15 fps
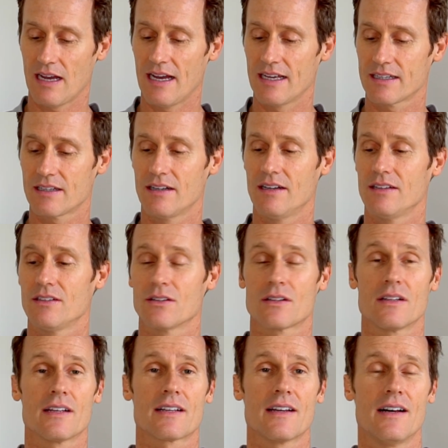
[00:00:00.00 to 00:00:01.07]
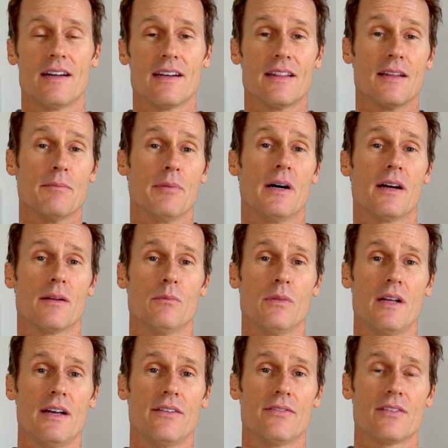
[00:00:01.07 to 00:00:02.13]
icon you click on in the bottom
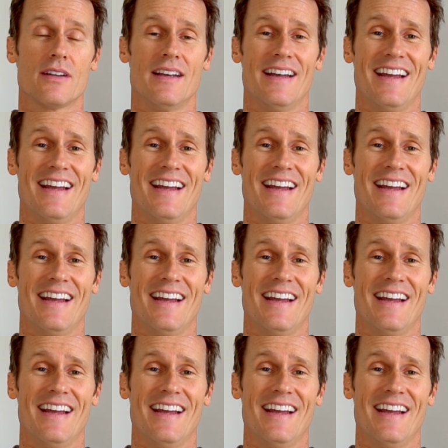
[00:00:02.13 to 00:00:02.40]
left.